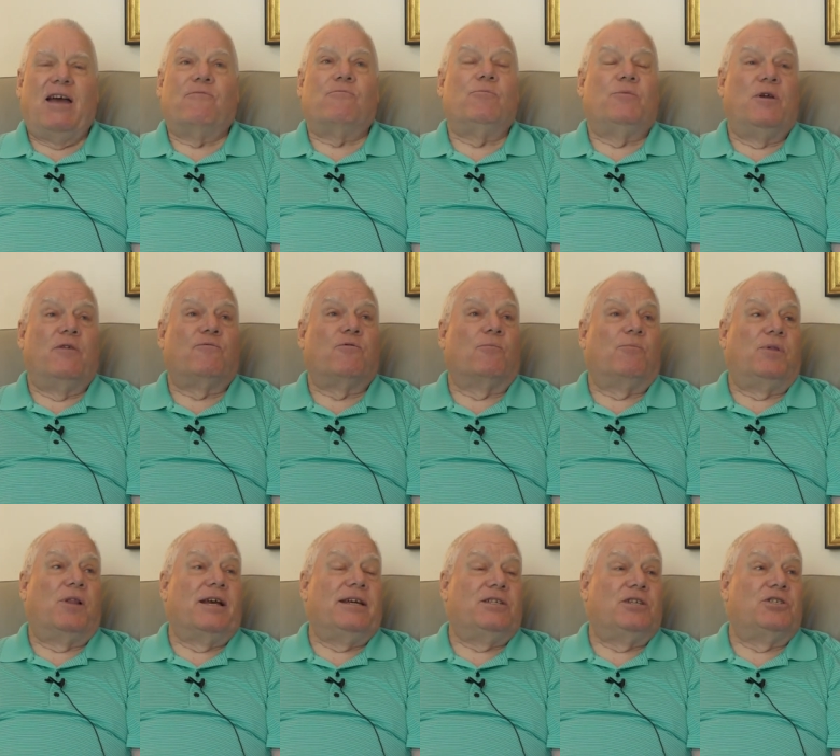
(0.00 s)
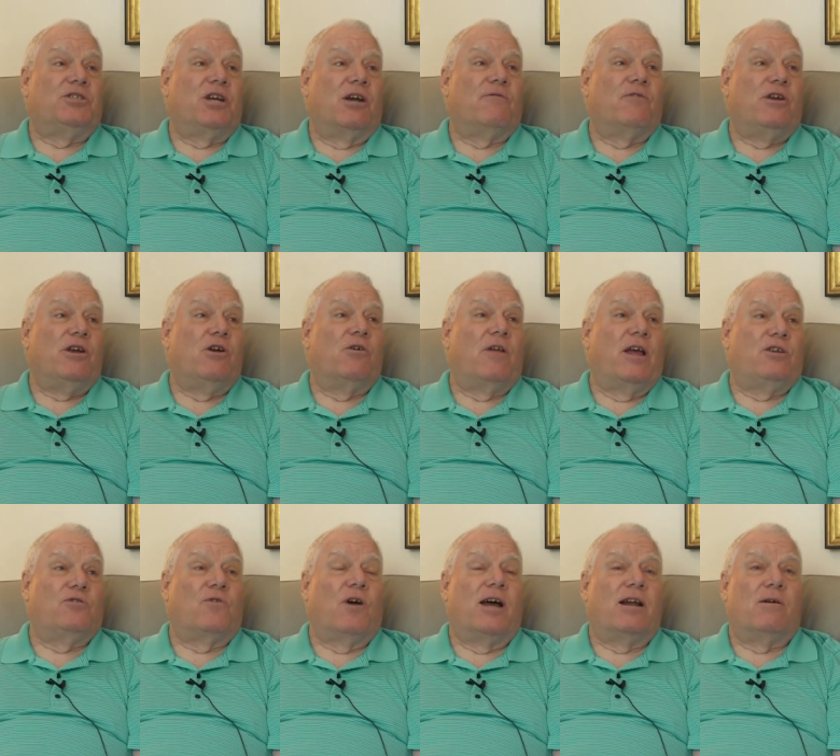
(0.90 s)
they have them different places every year.
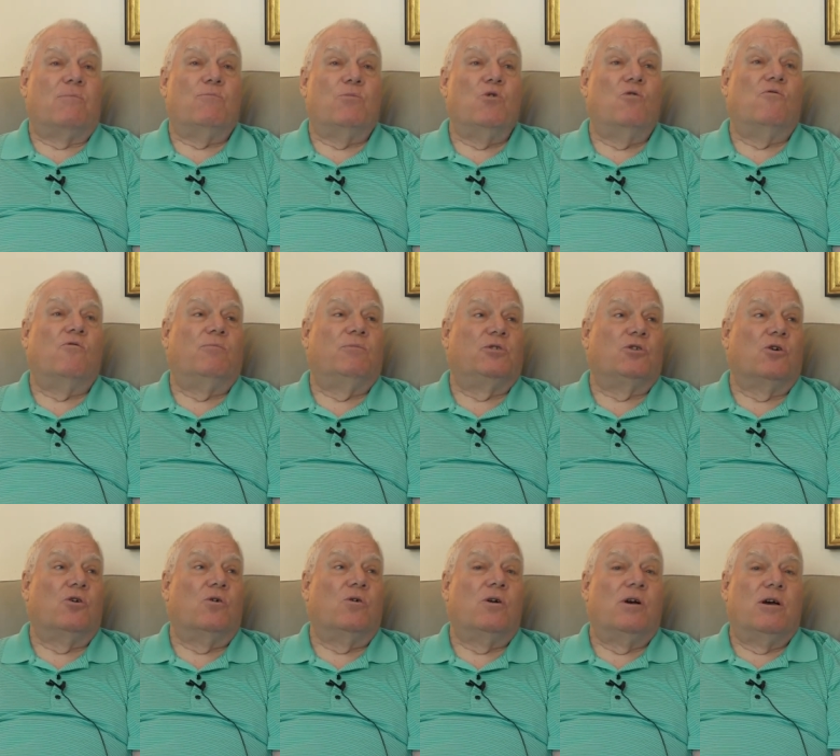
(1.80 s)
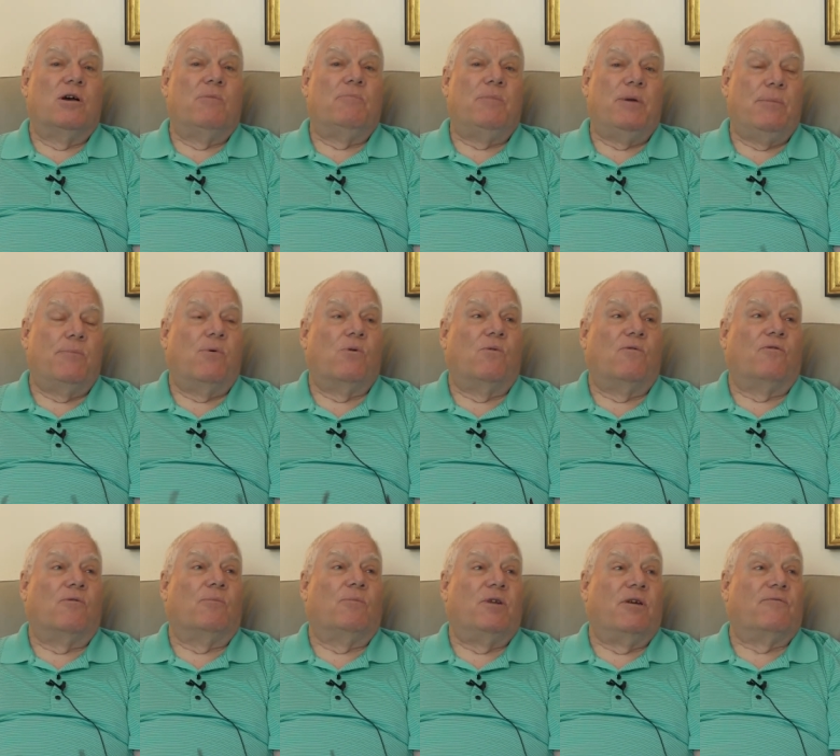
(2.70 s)
They try to move them so
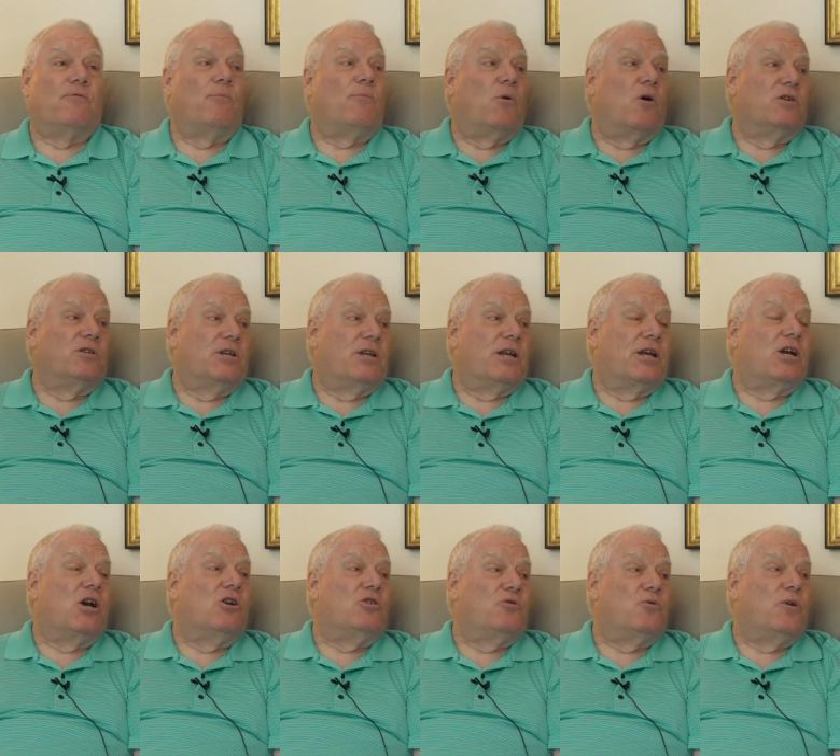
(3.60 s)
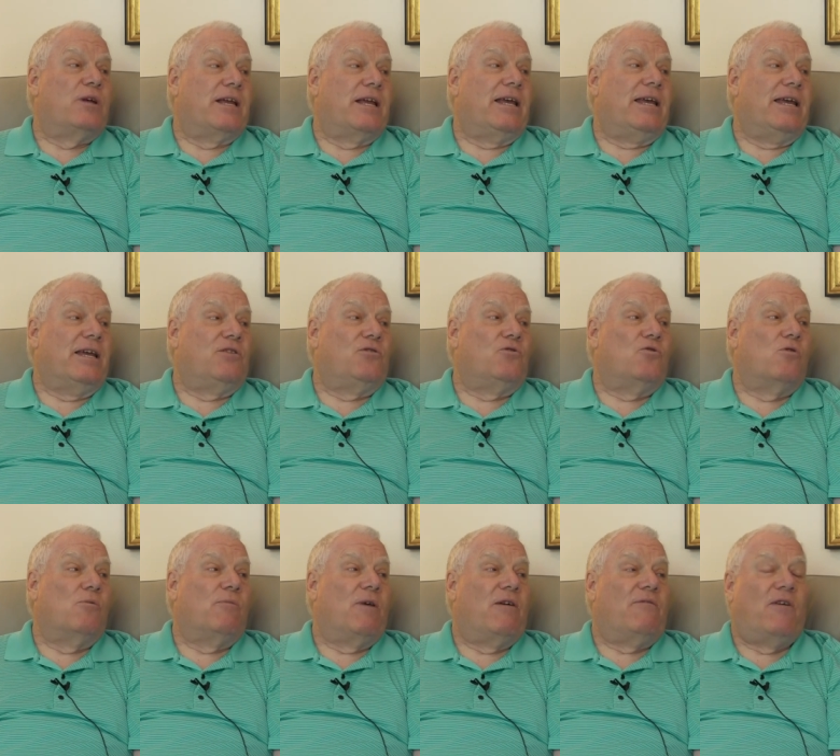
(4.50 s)
people from different parts of the country can get
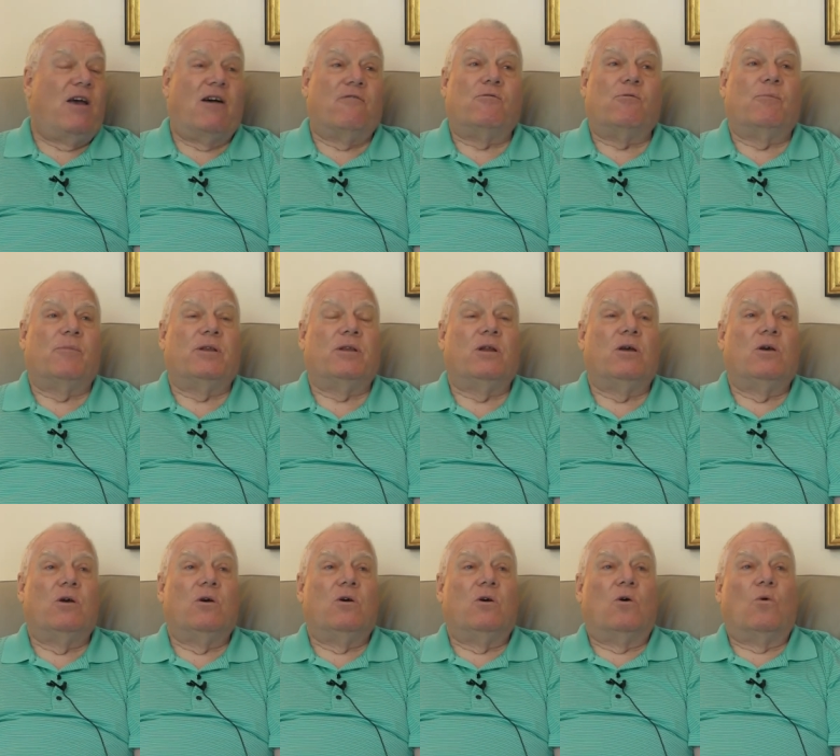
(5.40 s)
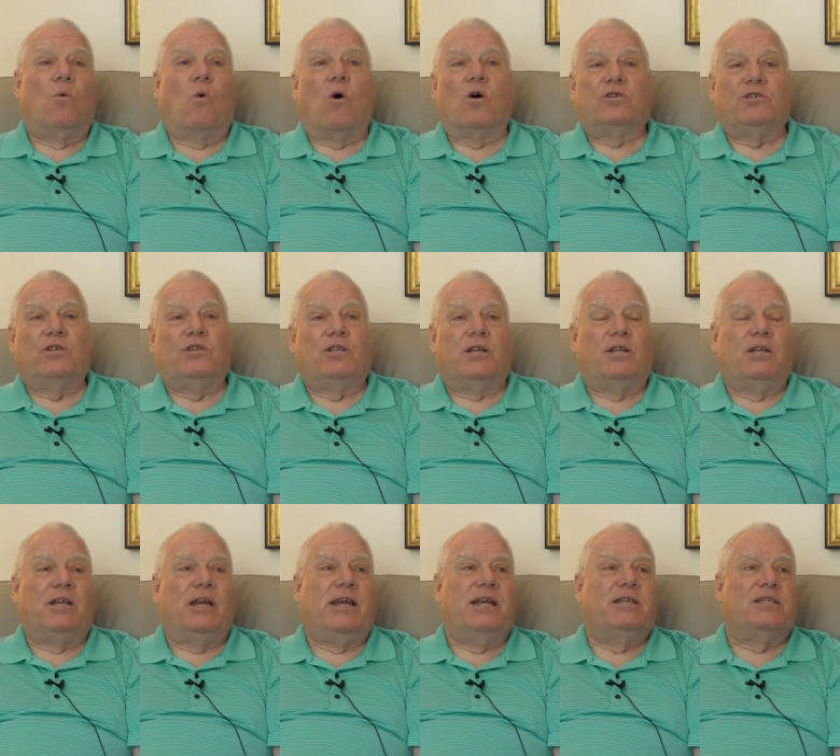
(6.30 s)
to them. They've had them in
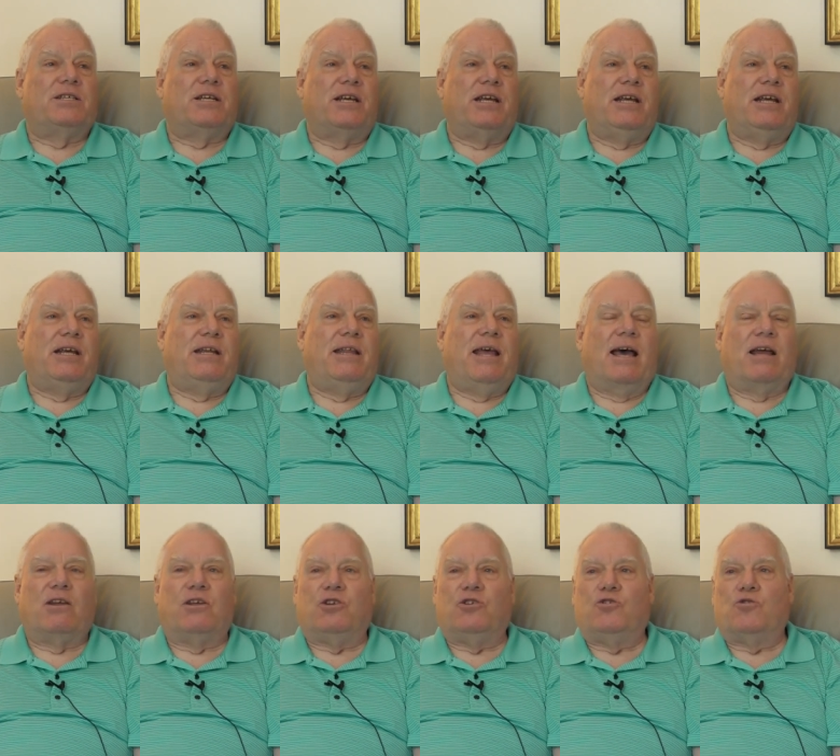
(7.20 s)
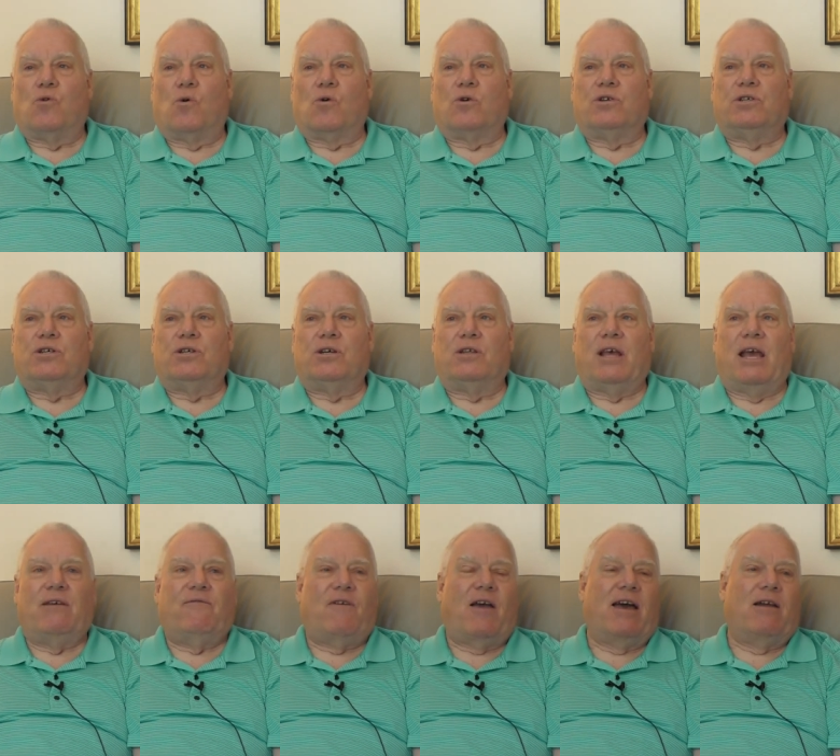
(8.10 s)
Washington D.C., down in Georgia.
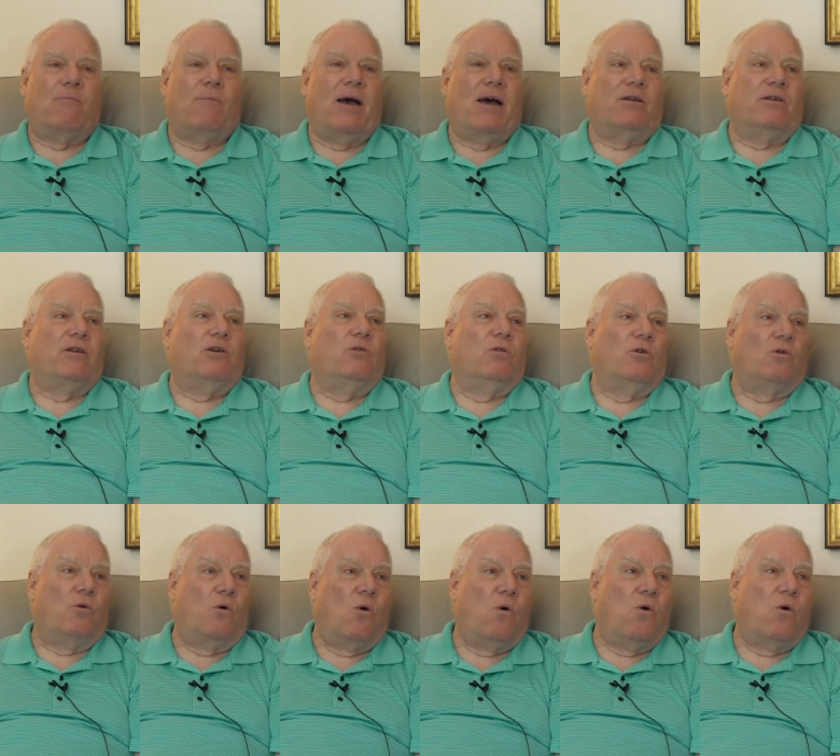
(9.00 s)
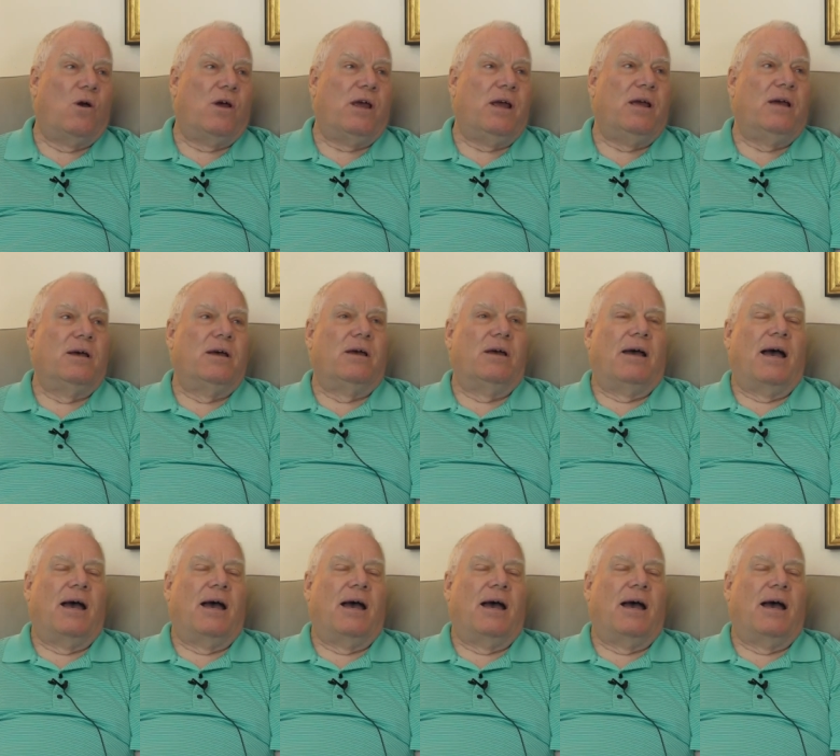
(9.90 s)
They've had them out in Illinois,